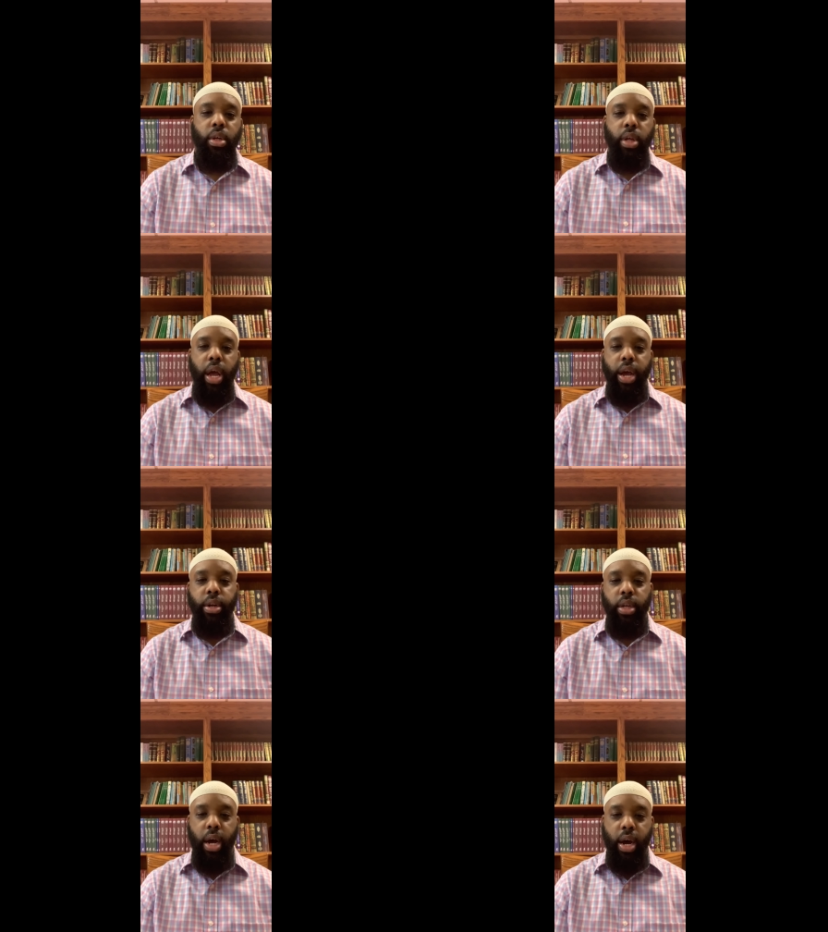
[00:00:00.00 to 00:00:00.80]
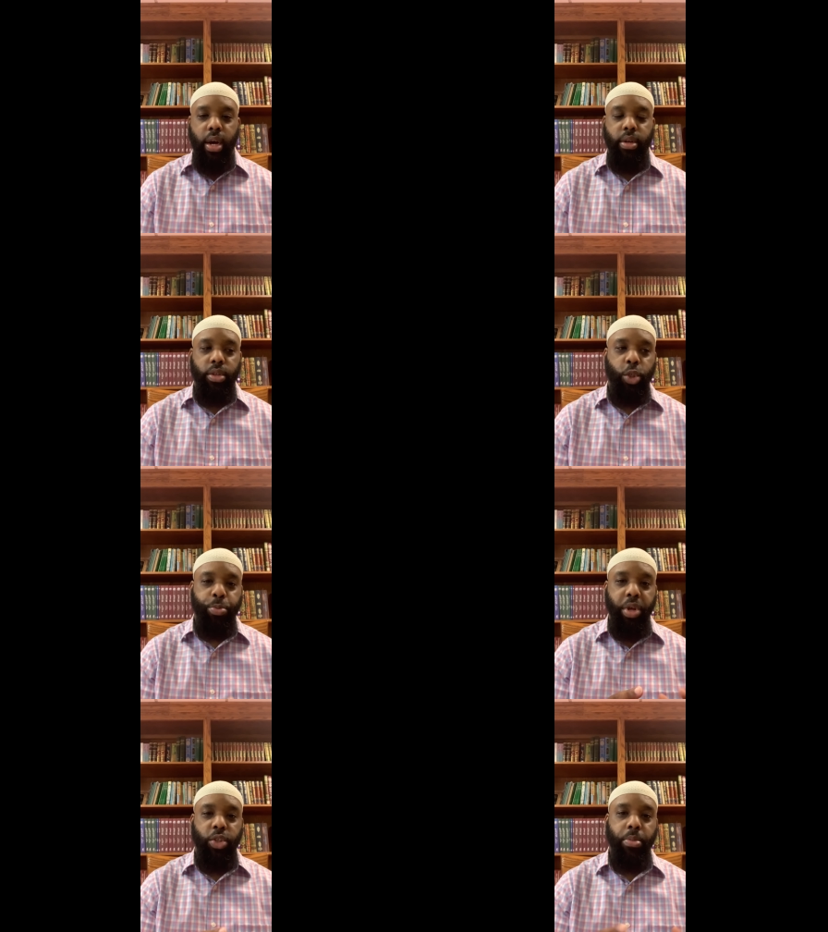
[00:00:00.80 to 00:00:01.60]
and uh,
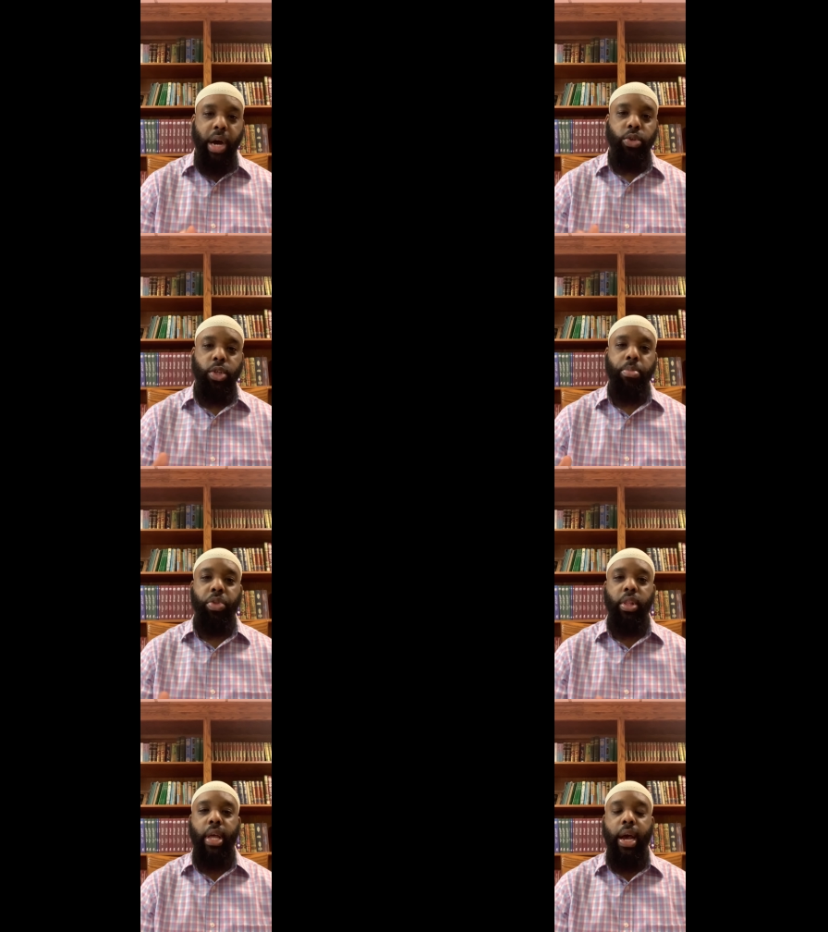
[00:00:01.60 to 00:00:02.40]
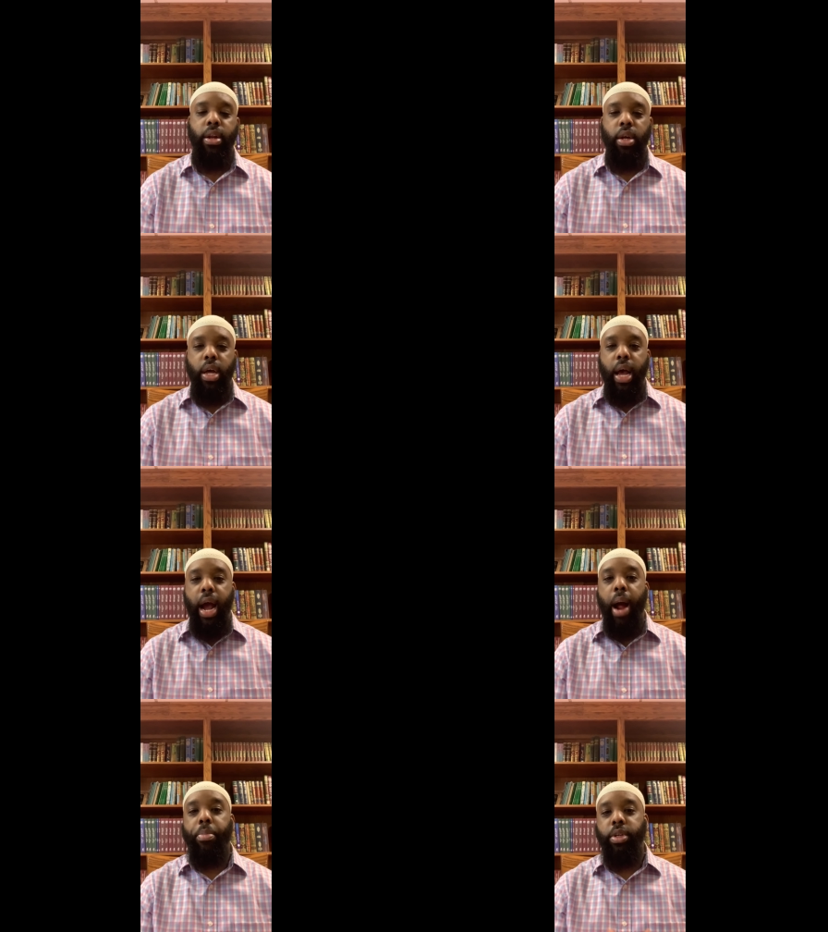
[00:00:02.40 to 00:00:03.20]
speaks about something that
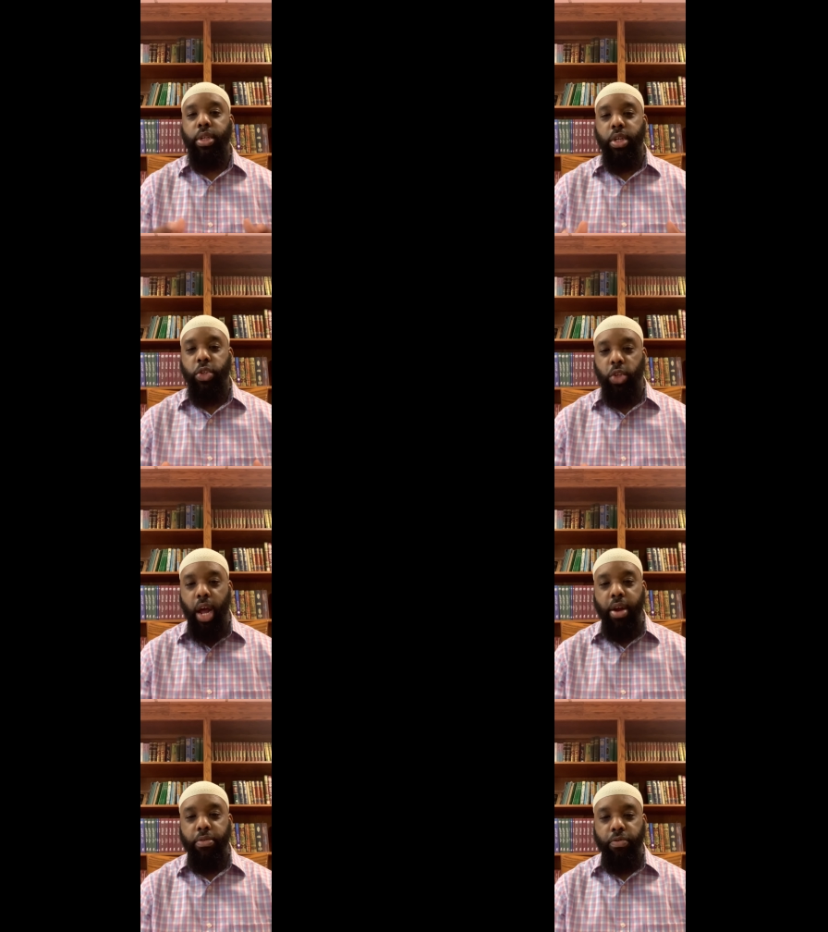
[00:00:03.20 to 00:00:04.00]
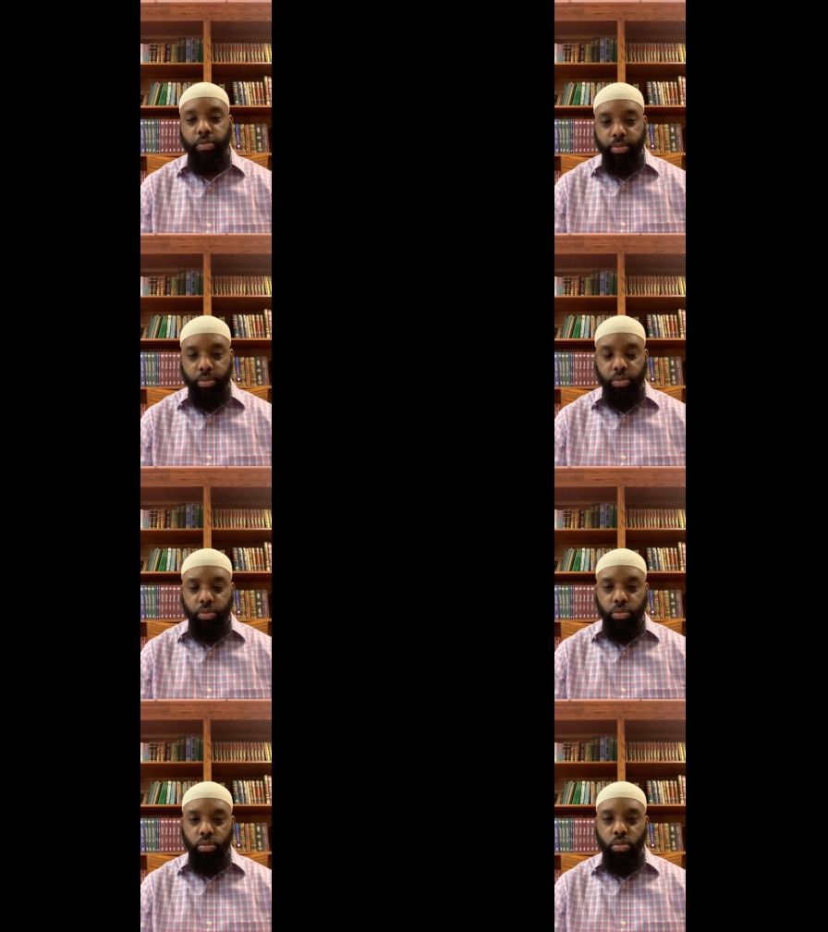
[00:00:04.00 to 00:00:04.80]
happened in his life
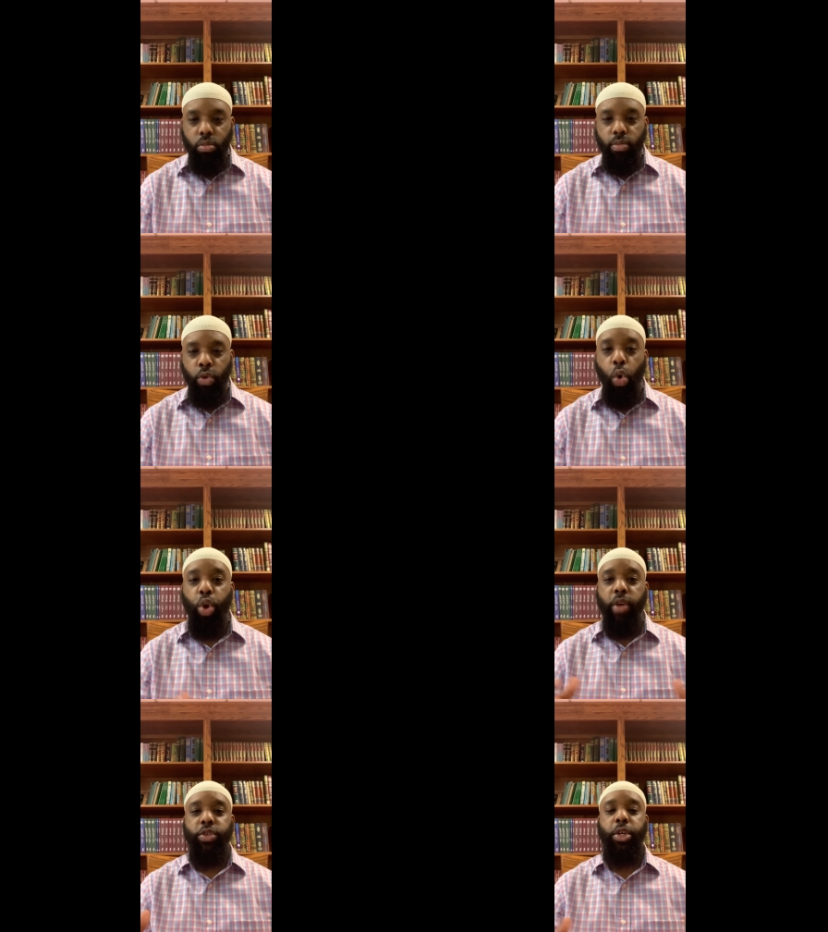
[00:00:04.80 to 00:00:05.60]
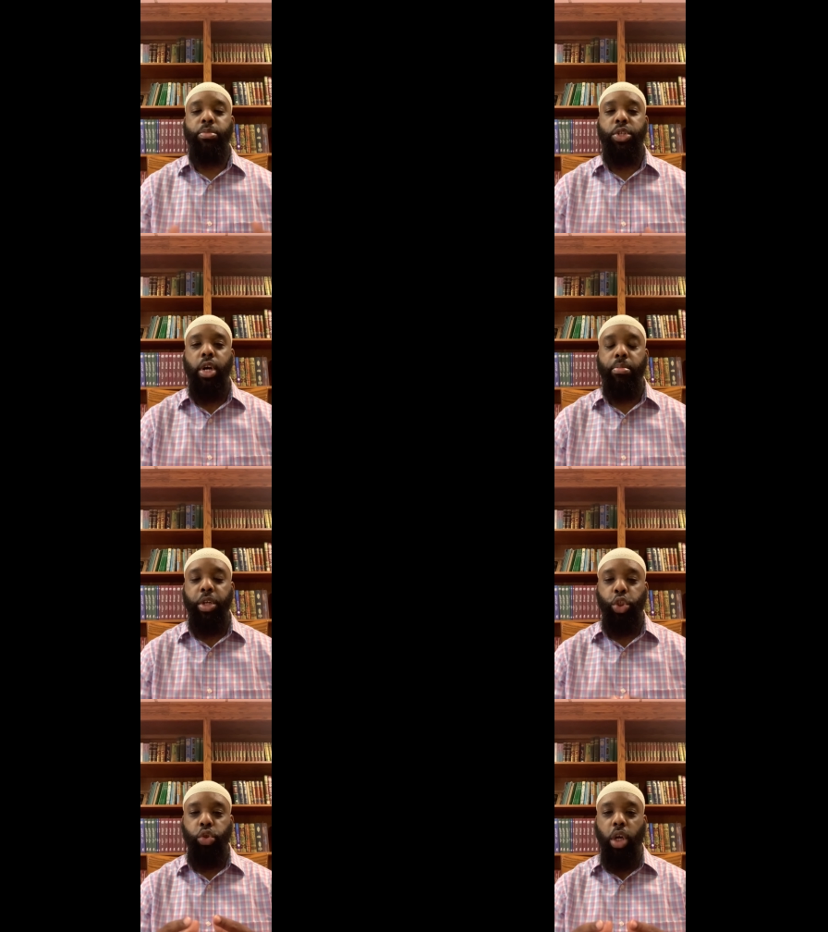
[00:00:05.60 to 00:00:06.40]
or gives him some
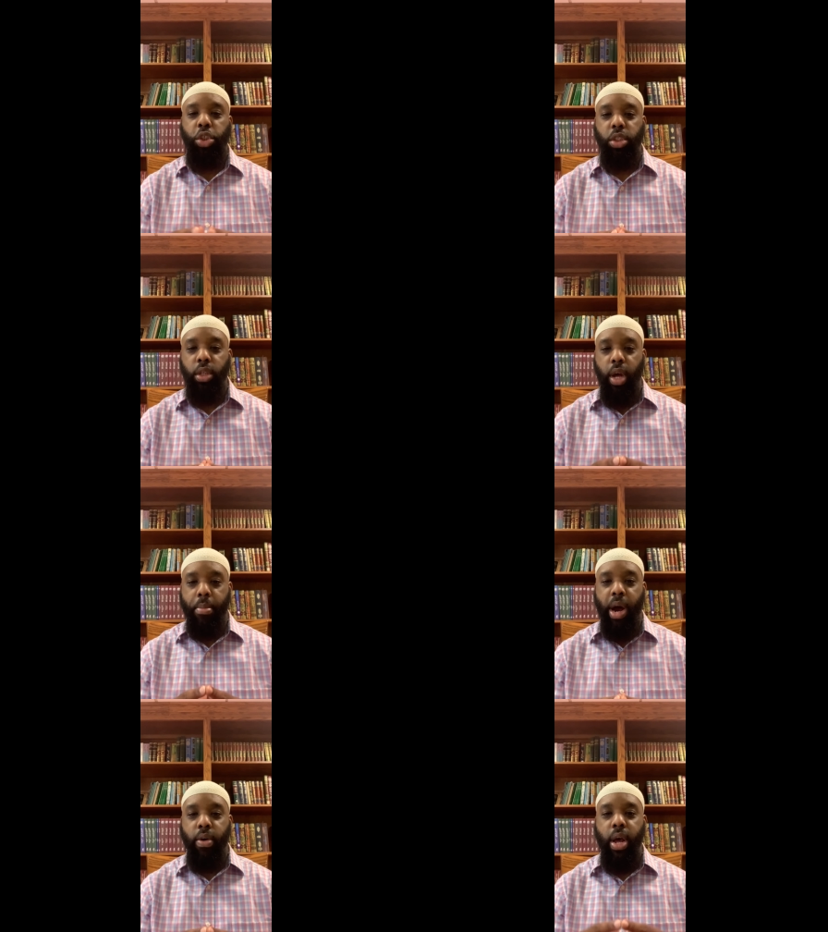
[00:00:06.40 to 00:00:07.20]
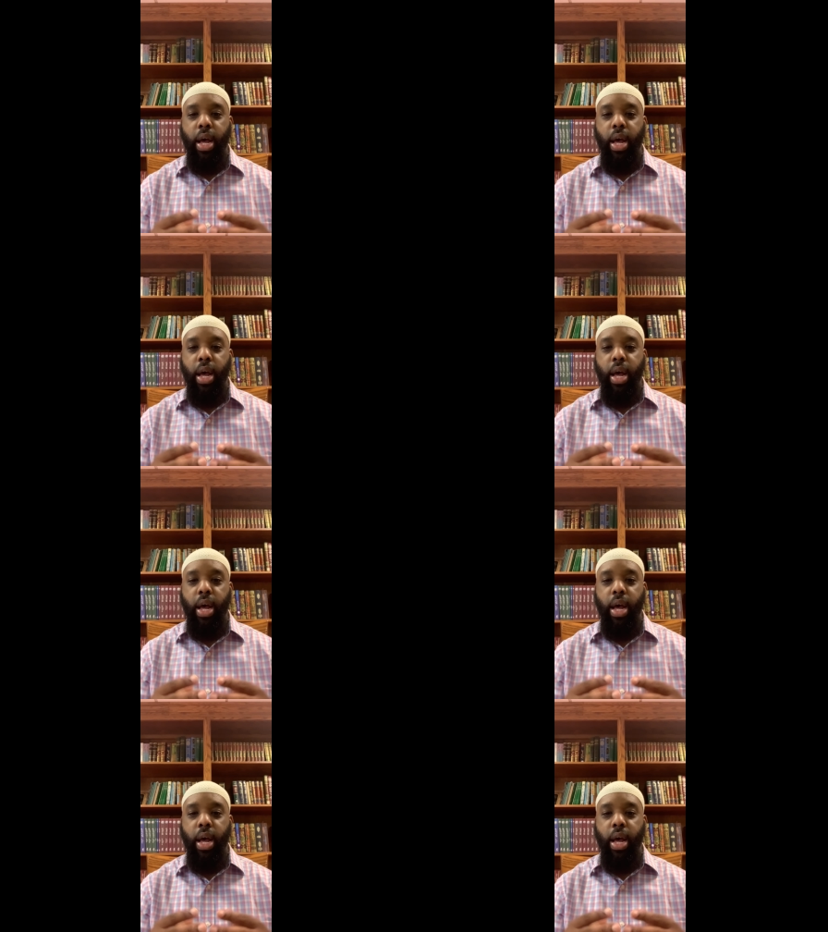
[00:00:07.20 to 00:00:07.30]
instruction about